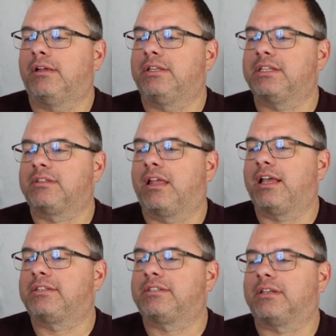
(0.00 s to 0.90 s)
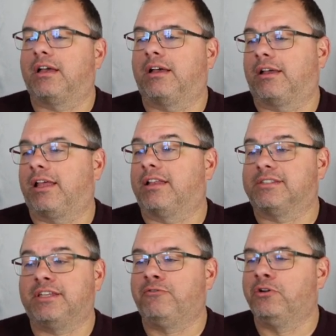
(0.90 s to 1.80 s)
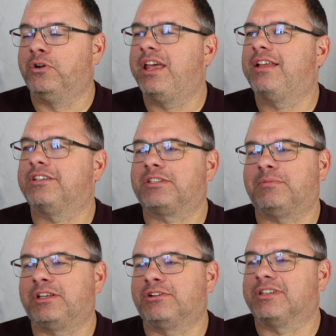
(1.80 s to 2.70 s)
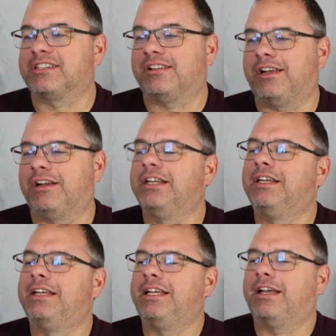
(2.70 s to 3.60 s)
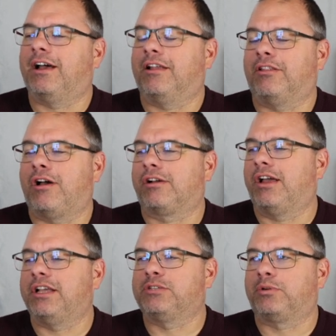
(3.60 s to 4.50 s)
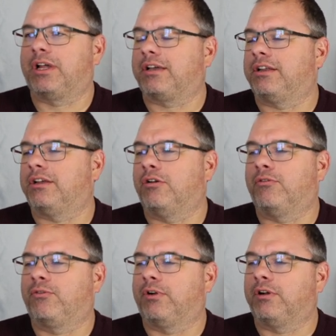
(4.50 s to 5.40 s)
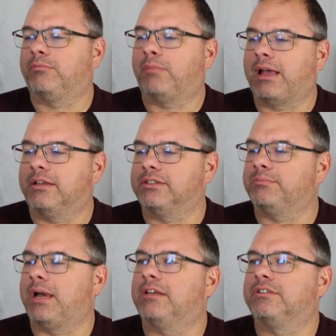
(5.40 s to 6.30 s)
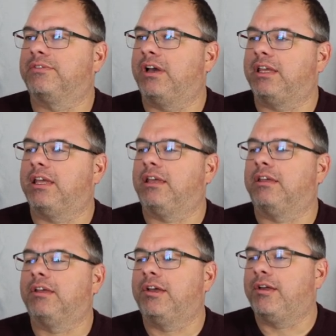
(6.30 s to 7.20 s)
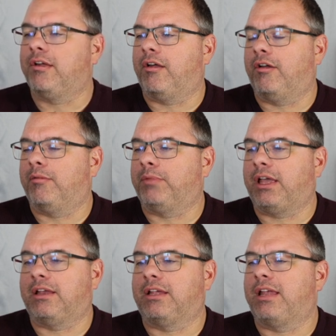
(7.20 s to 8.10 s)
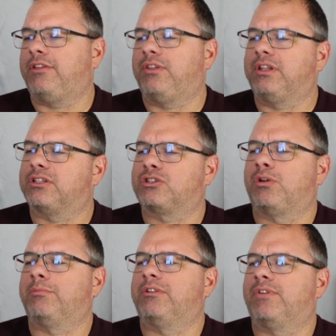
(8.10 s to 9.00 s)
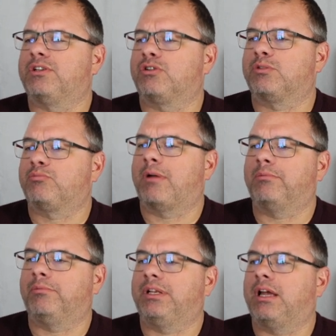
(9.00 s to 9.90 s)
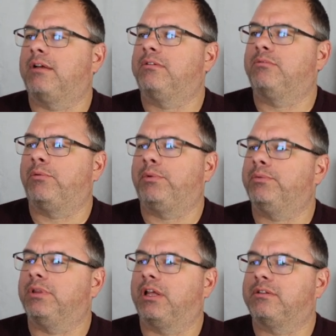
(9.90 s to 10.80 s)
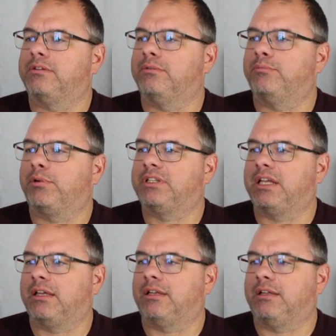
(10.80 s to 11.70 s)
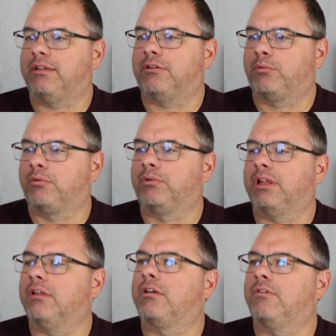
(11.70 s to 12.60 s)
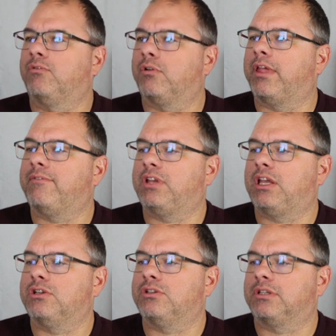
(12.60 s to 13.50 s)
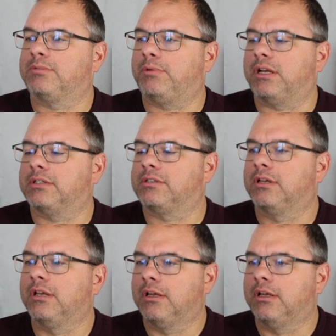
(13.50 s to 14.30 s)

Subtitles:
Dislikes, again, seafood, just to make sure it's clear. Long hikes, we're not gonna go for miles and miles of hiking, and anything extreme adventure is probably not what we would like to partake in either. We're really looking for that vacation experience.